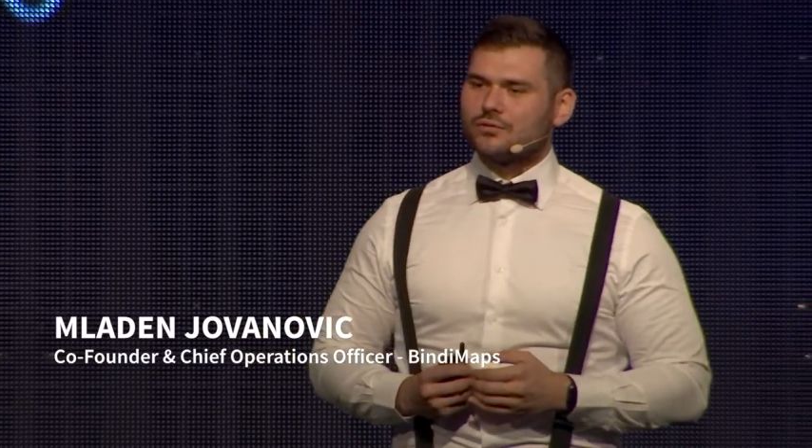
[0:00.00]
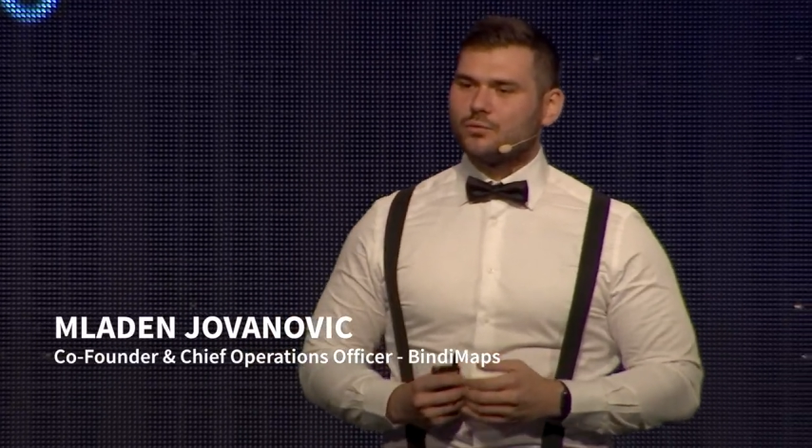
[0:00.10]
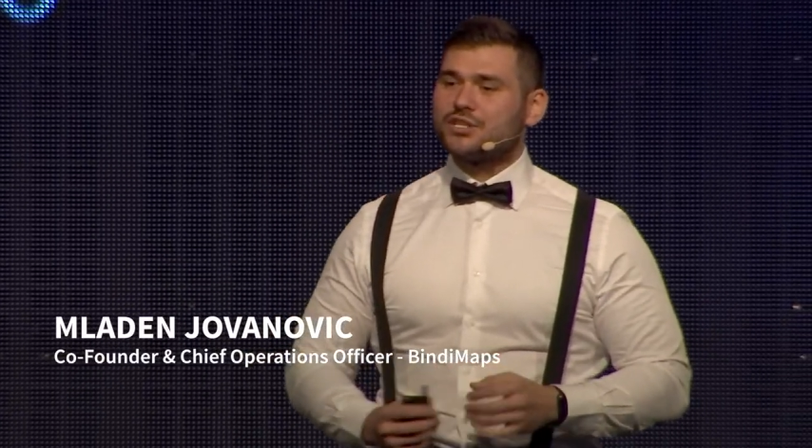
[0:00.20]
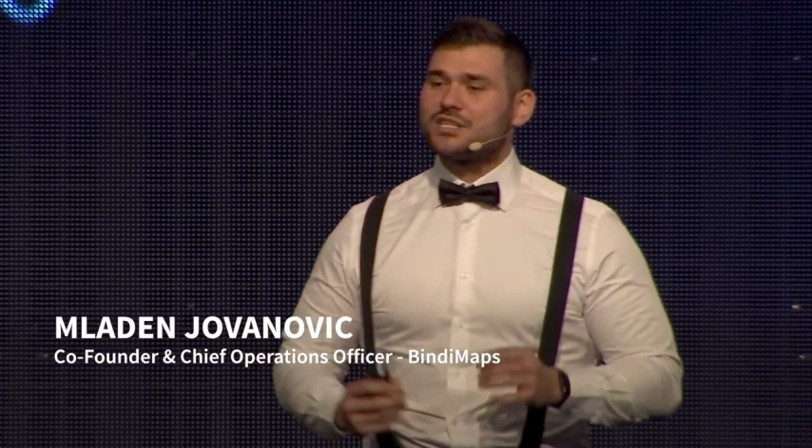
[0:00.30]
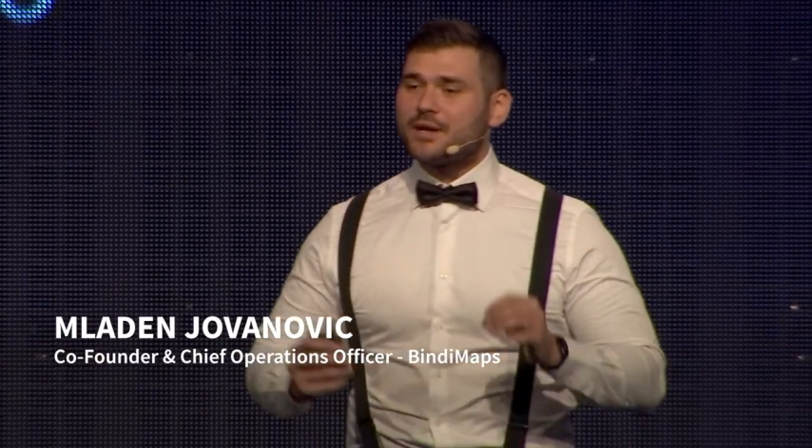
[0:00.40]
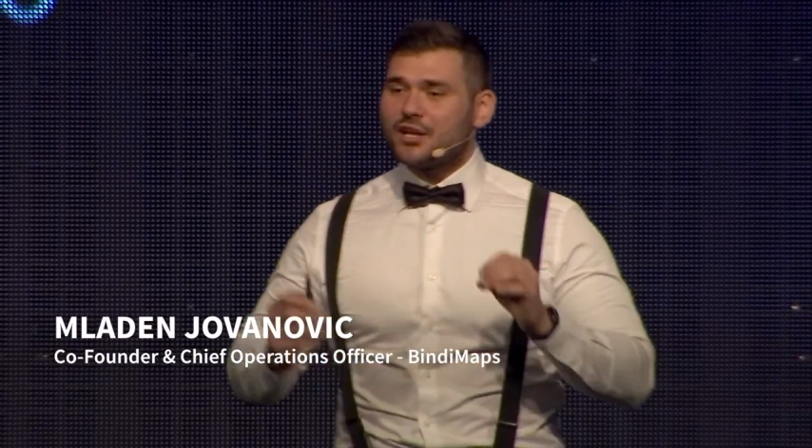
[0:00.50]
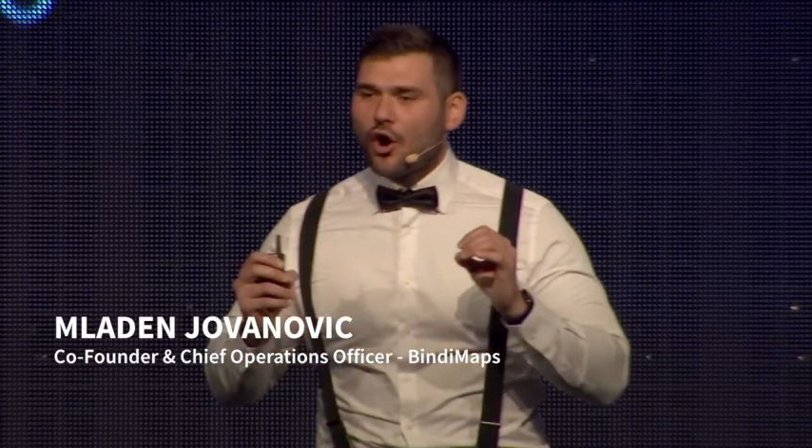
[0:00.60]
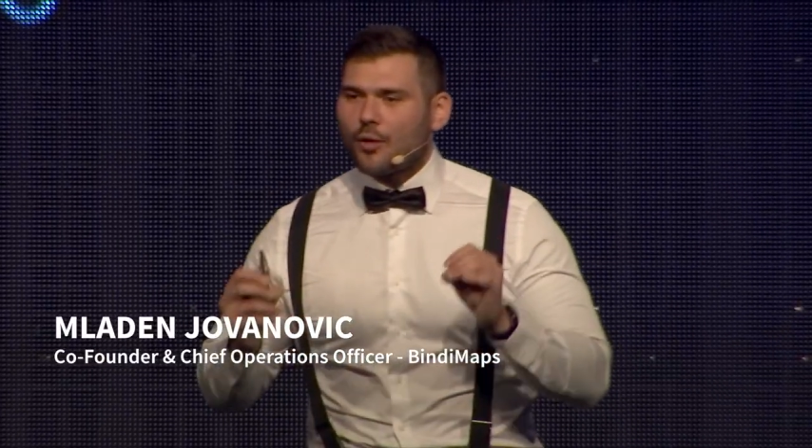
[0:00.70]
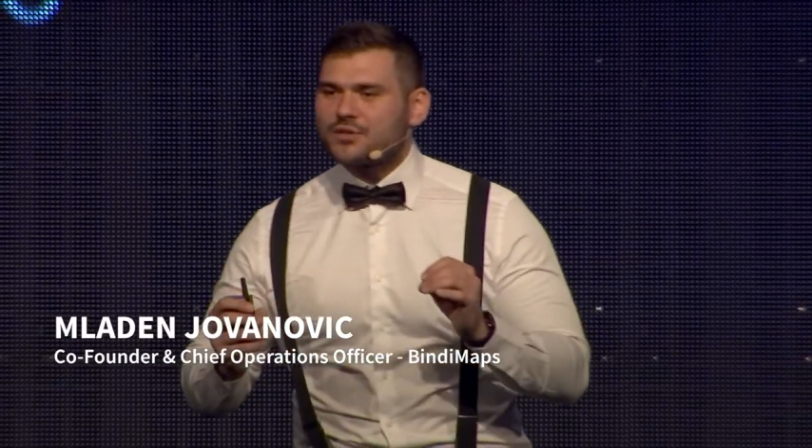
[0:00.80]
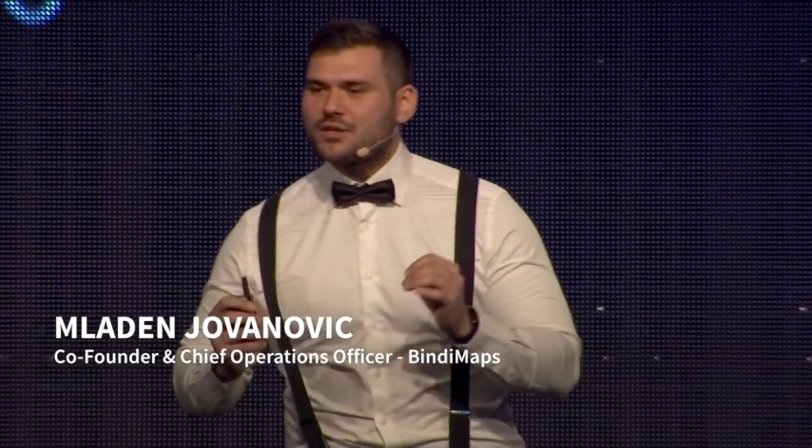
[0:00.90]
which has been
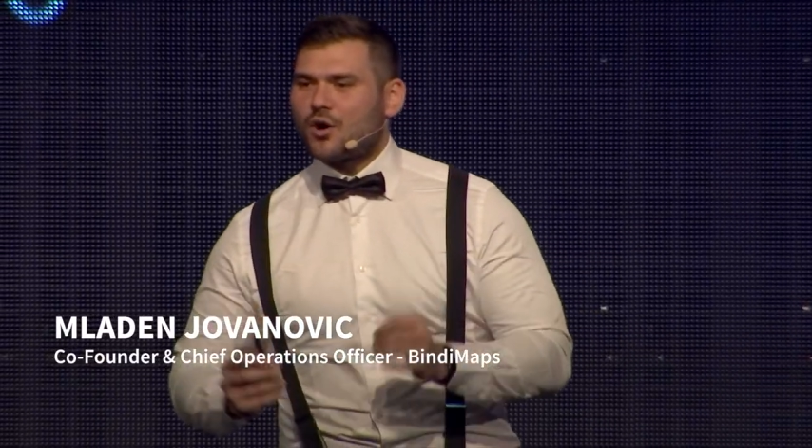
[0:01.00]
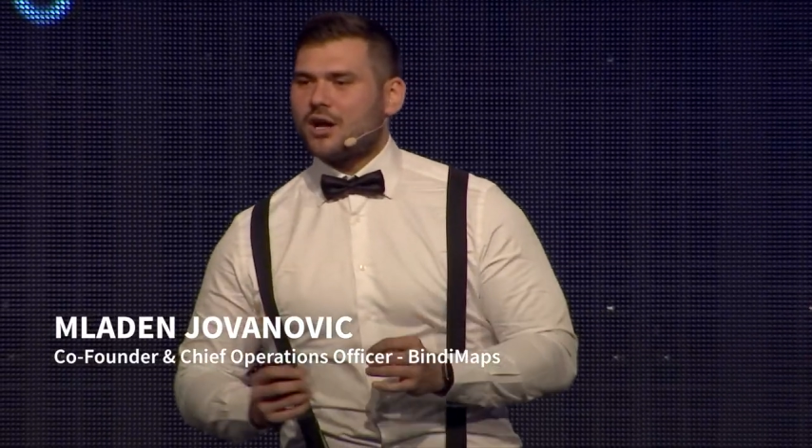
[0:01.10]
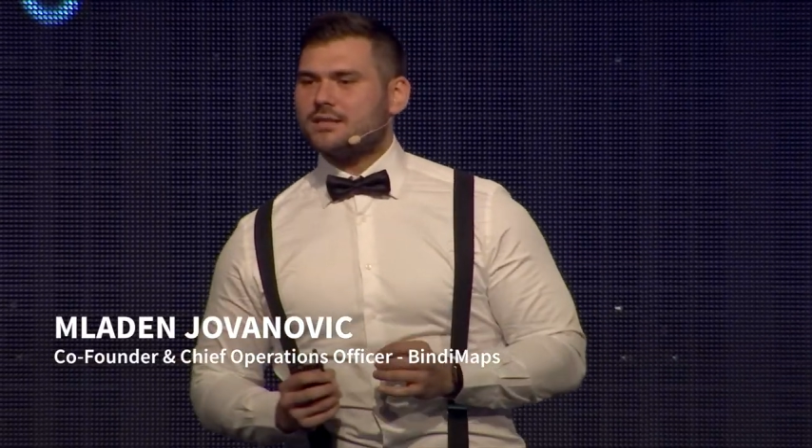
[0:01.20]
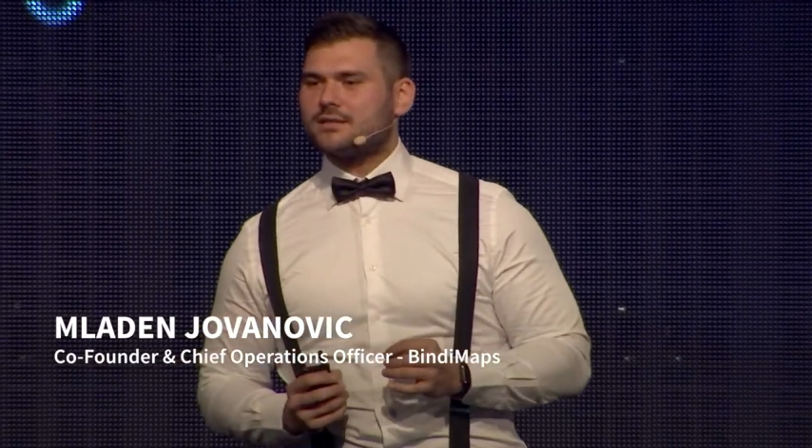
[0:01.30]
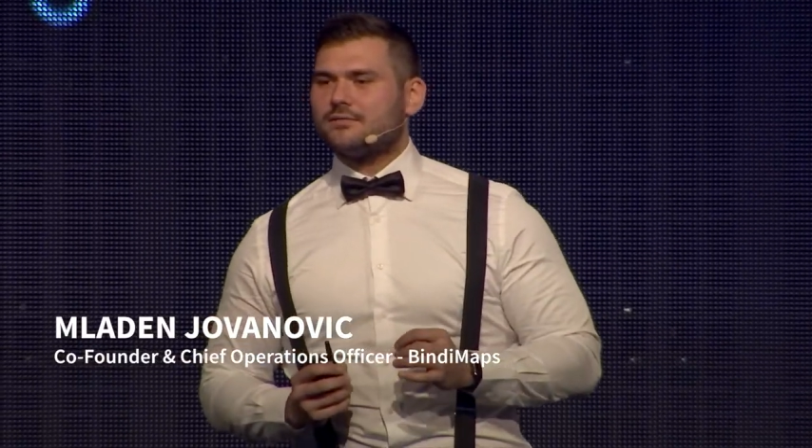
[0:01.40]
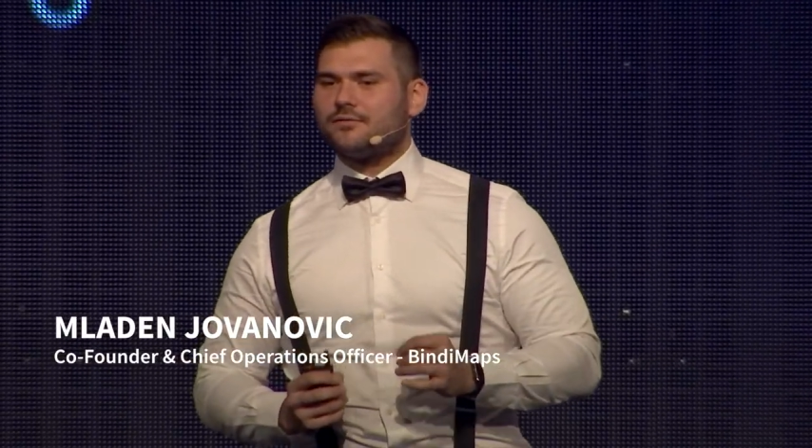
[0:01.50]
optimised